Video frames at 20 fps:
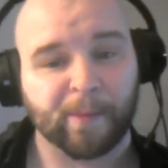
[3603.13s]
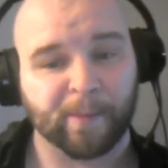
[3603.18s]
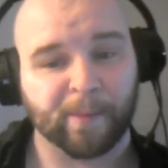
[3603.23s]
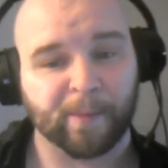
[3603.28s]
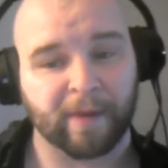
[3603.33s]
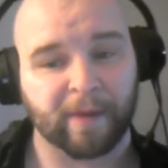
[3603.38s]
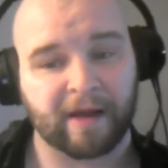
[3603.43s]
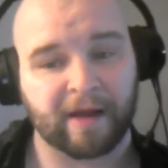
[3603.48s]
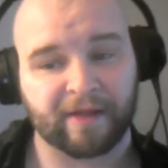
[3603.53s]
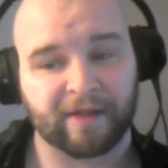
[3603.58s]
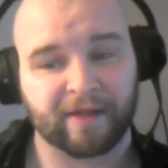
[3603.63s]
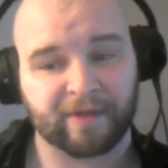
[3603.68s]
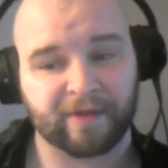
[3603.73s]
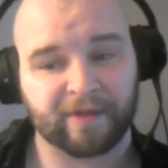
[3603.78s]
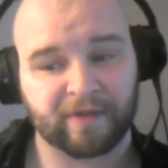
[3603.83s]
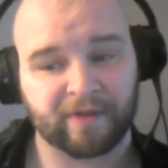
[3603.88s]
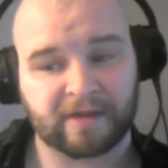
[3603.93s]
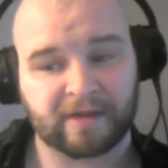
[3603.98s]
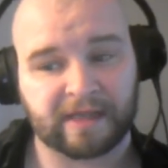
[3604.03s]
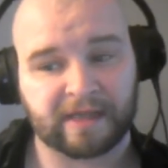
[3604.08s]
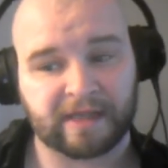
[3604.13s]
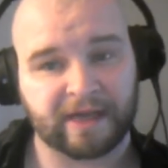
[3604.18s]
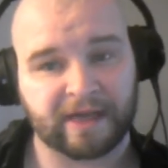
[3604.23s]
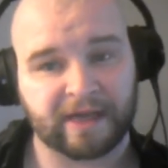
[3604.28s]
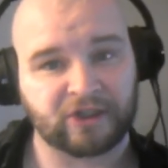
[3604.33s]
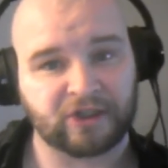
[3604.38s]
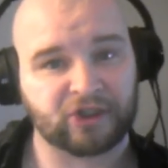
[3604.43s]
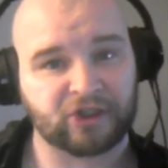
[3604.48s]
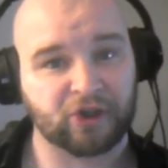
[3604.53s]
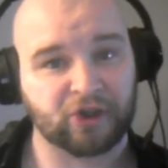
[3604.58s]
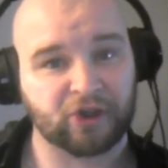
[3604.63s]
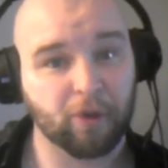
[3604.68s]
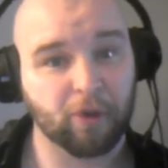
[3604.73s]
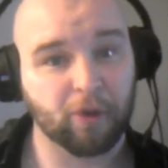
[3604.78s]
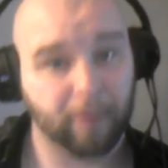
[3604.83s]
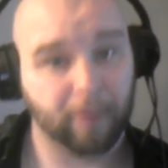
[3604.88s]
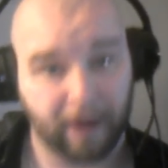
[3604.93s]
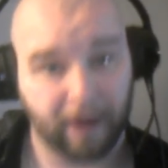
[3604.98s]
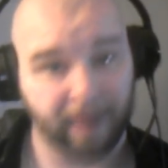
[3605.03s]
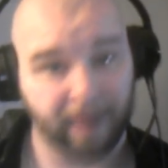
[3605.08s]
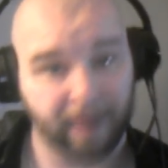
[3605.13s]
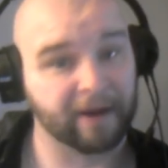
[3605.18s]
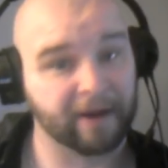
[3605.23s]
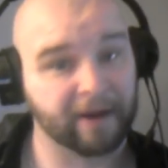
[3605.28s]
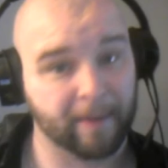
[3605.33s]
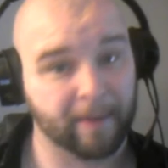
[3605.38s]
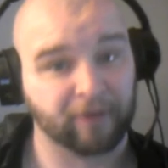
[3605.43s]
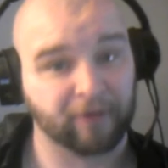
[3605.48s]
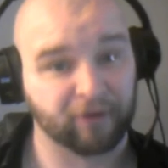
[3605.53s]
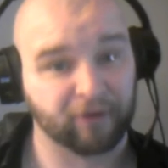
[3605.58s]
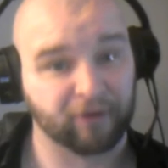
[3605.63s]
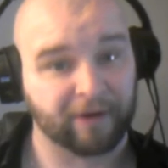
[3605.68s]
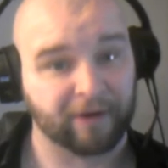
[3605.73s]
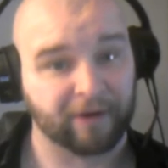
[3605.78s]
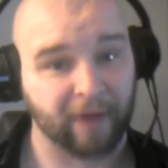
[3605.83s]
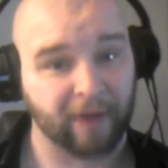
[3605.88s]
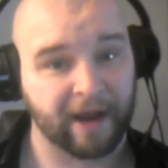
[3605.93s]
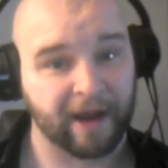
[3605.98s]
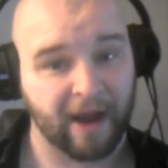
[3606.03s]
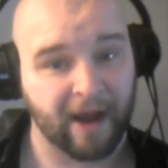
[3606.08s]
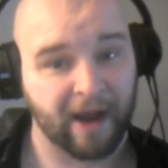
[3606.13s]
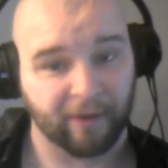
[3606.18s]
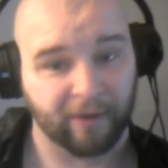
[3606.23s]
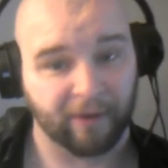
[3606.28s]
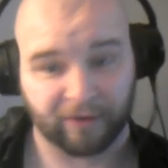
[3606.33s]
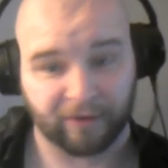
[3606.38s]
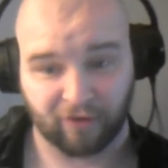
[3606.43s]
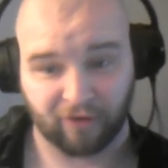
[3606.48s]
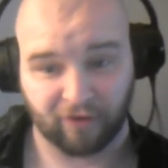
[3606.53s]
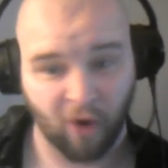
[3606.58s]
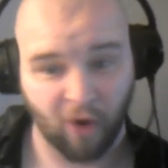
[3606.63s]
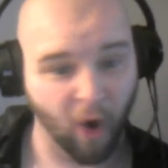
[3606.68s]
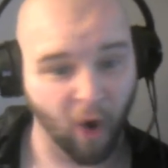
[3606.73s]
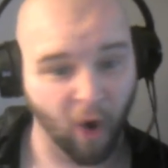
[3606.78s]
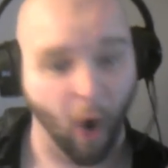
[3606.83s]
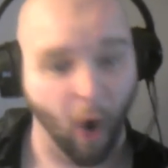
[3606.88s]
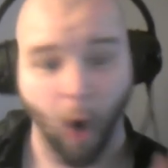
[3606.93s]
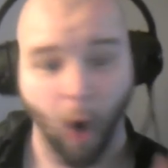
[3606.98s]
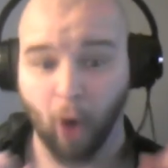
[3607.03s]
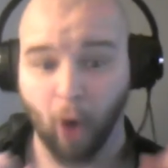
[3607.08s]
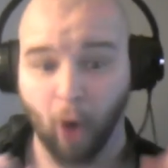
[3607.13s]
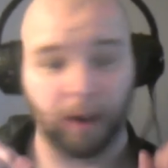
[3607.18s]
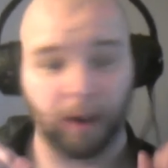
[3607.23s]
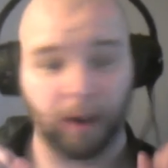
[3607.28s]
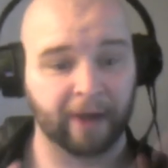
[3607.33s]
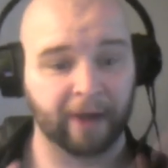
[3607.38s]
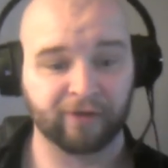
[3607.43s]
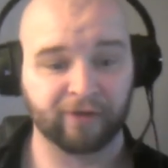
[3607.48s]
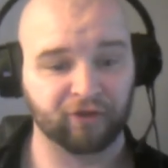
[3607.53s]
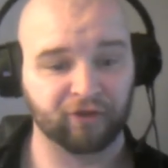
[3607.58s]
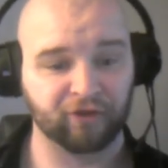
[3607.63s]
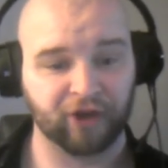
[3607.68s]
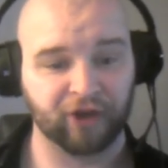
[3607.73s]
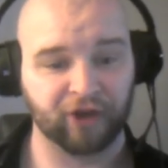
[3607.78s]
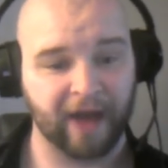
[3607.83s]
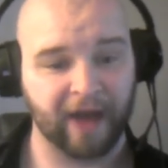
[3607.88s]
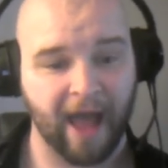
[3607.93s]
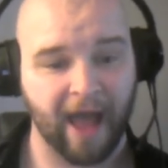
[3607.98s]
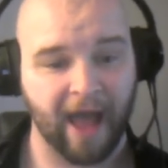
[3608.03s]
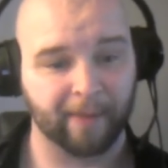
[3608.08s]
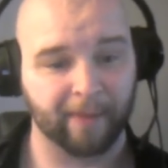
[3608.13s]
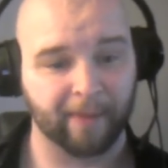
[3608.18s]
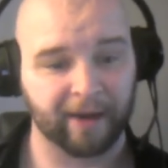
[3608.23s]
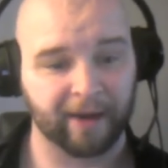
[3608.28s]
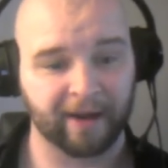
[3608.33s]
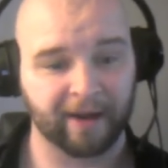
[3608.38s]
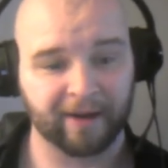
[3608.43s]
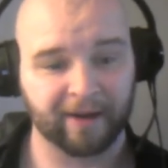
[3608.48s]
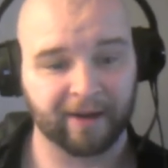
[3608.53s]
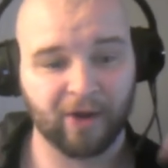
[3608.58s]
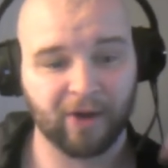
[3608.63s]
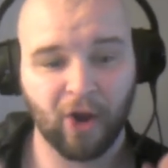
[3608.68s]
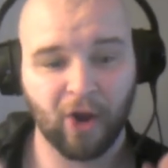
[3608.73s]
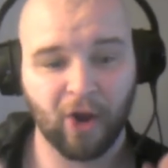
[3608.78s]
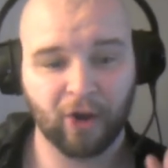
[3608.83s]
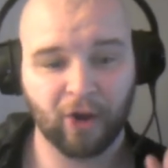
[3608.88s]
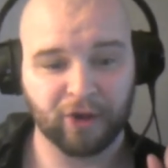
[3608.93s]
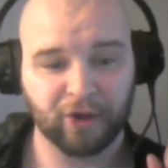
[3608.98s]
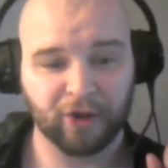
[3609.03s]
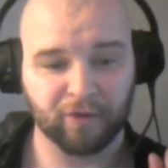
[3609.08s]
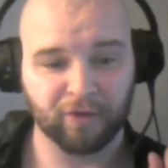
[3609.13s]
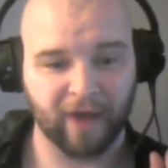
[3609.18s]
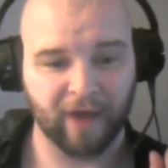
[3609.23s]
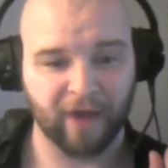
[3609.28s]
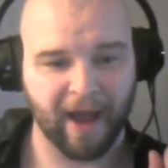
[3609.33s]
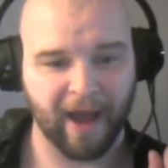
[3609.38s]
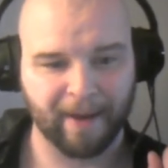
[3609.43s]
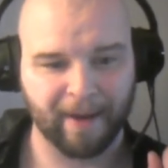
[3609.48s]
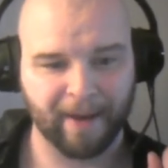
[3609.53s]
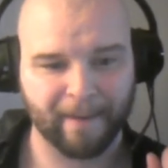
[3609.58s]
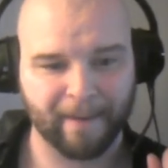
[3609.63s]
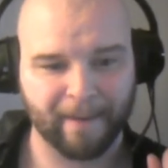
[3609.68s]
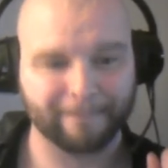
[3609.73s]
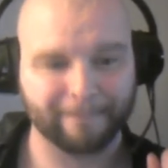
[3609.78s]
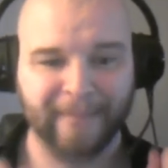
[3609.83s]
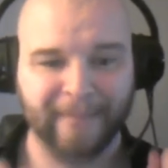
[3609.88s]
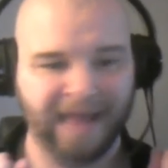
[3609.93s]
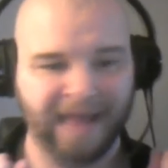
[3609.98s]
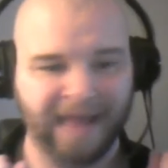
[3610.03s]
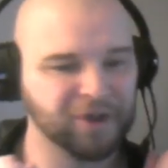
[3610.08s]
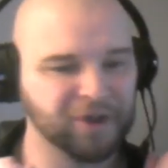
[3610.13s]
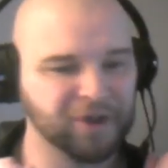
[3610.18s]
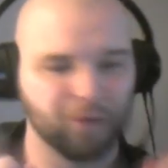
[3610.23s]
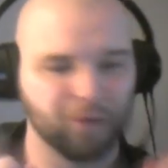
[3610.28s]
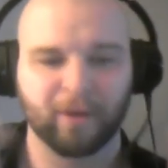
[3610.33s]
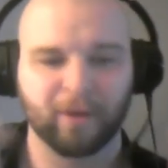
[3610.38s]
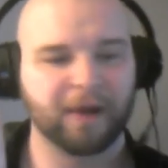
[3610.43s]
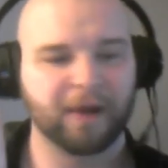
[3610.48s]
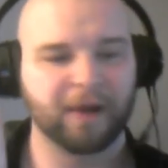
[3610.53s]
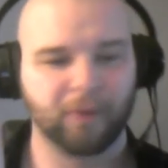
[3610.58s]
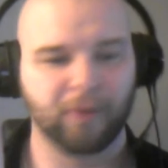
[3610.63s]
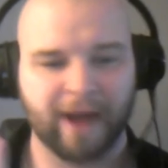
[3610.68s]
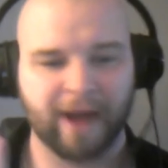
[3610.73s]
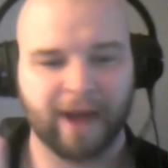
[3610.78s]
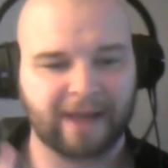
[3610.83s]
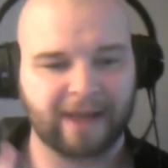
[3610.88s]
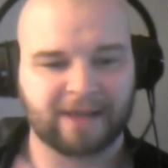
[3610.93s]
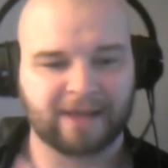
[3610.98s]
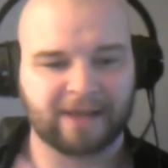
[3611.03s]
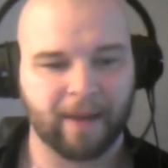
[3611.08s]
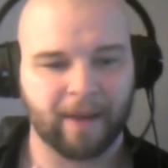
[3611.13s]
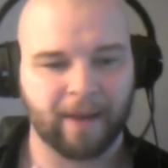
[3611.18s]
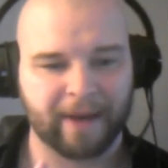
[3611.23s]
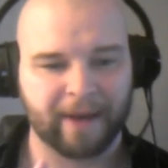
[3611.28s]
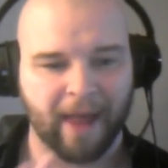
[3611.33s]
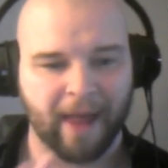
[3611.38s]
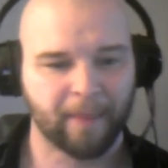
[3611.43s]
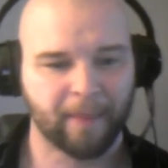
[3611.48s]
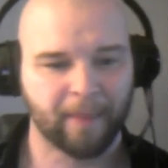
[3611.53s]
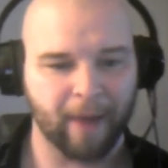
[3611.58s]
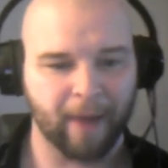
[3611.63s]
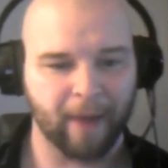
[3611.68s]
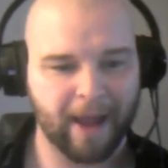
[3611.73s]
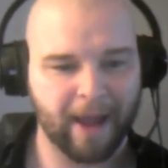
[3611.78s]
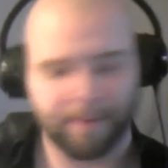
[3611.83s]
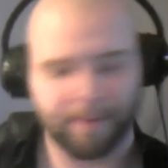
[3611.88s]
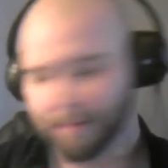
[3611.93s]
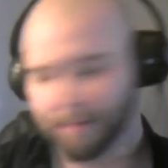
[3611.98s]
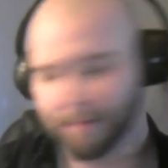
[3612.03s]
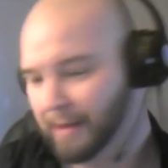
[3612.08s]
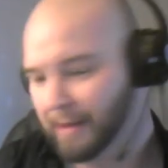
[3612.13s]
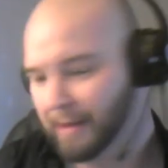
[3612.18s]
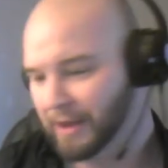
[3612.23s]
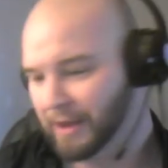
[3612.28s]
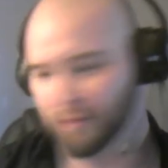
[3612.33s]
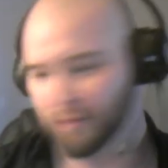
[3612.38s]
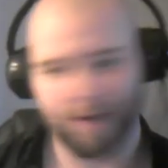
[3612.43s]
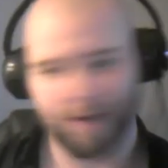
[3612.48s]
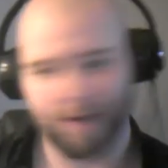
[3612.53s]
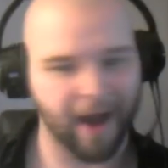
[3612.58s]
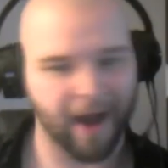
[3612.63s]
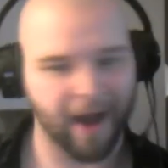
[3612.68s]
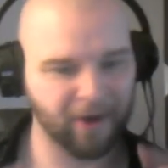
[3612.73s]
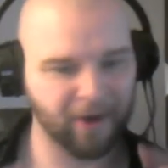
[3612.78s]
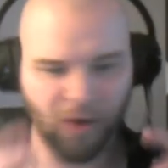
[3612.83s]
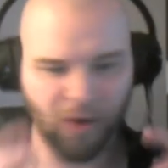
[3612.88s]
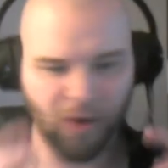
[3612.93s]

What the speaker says: But this league is super goddamn interesting right now. There's all kinds of shit happening. You've got major recreates coming down the pipe. You've got